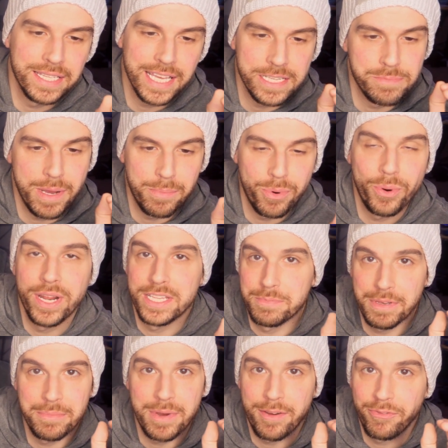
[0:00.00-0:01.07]
That's my boy. It's
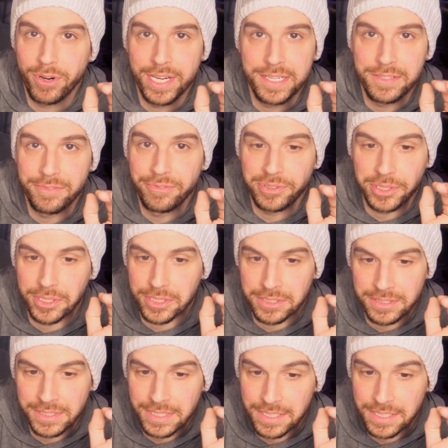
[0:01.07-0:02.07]
been my friend for